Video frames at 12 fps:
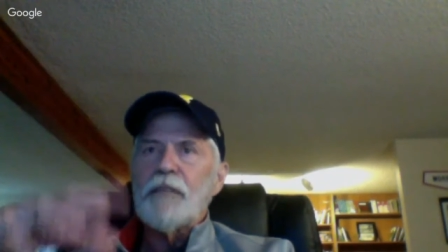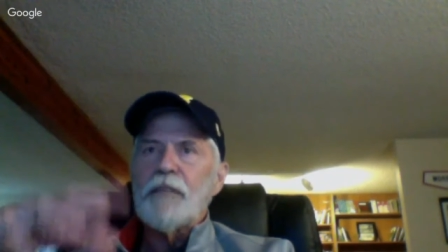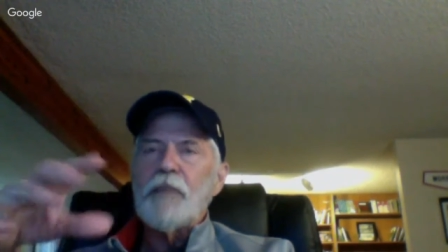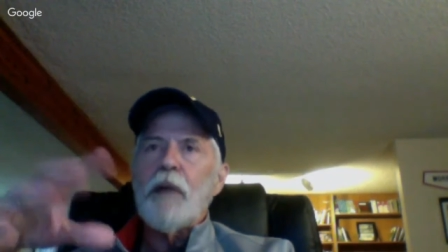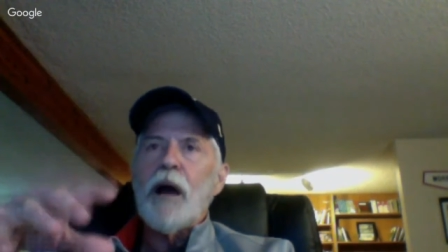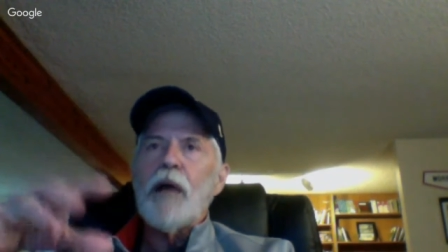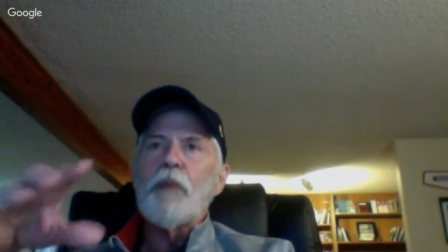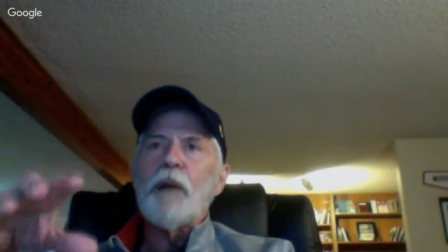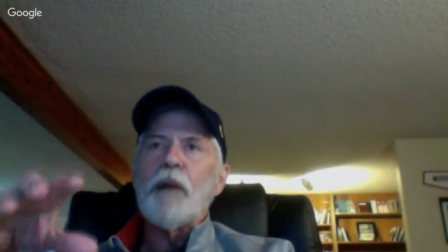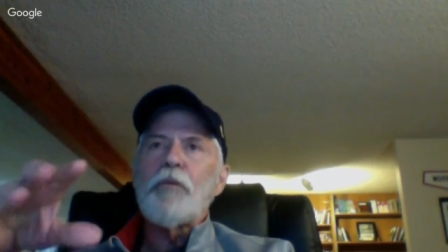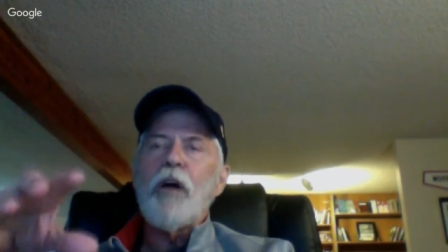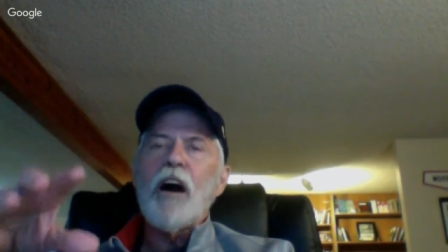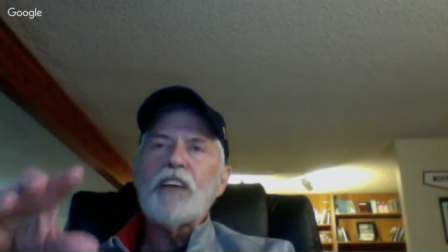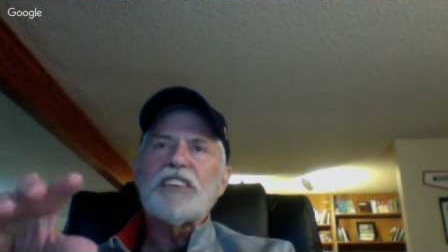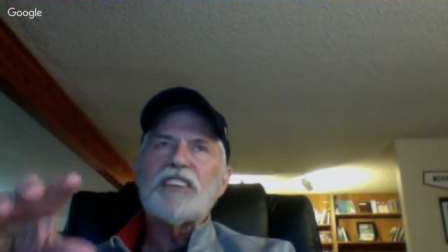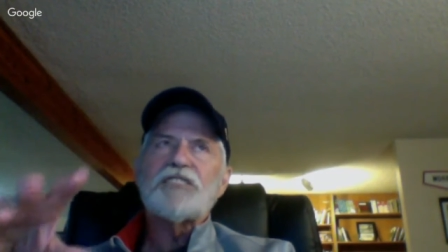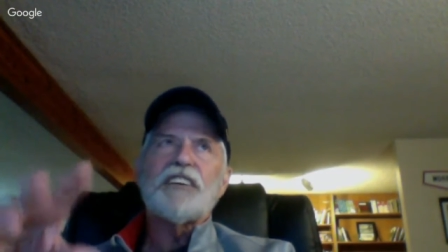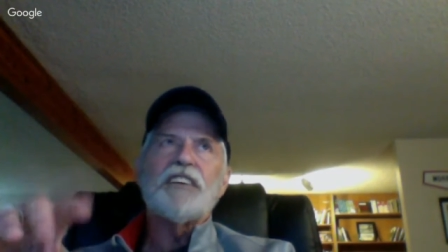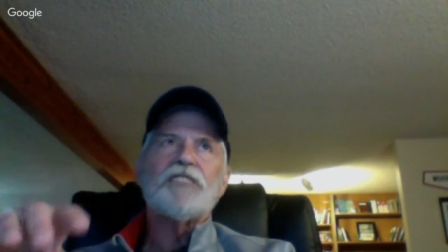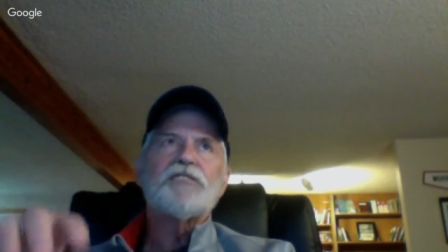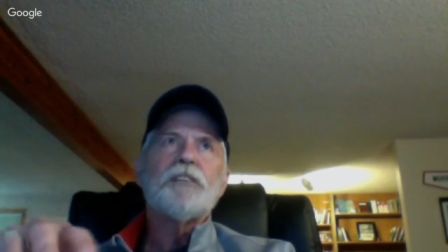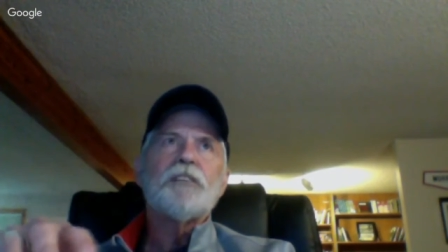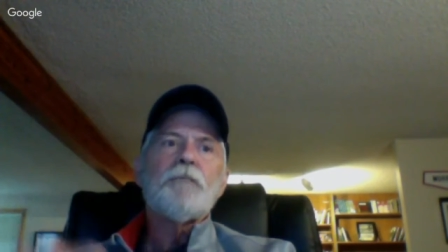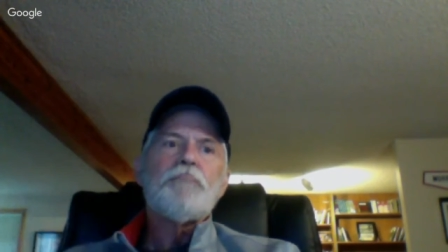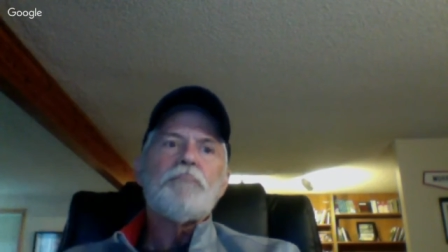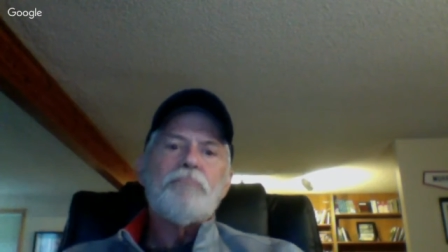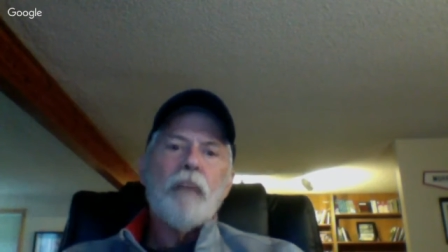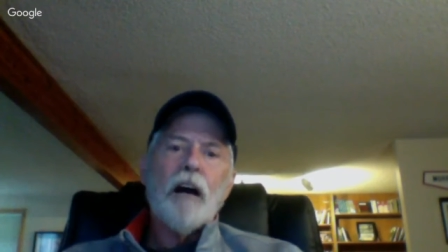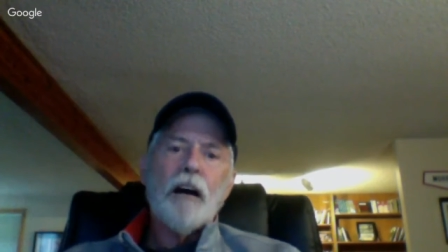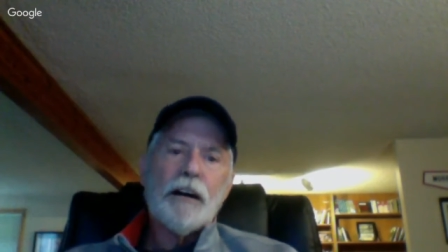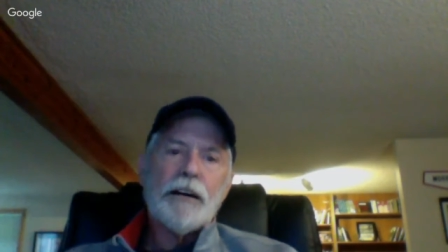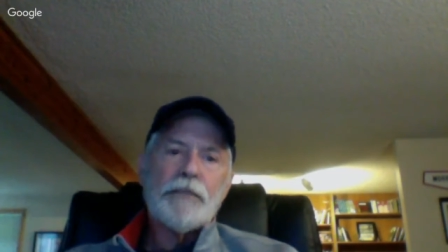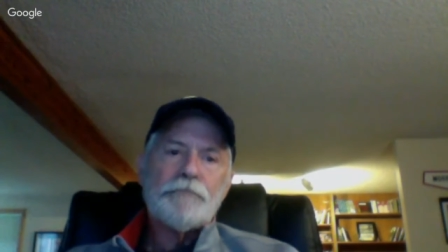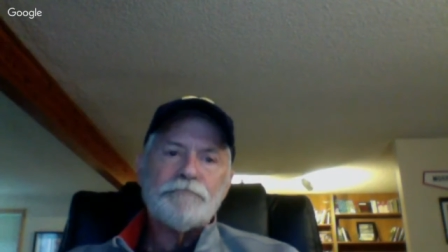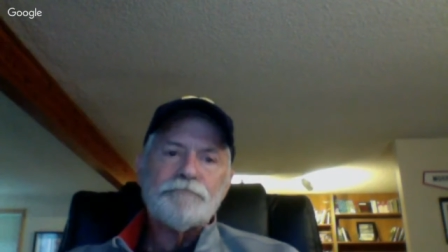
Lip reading: My process is, I'll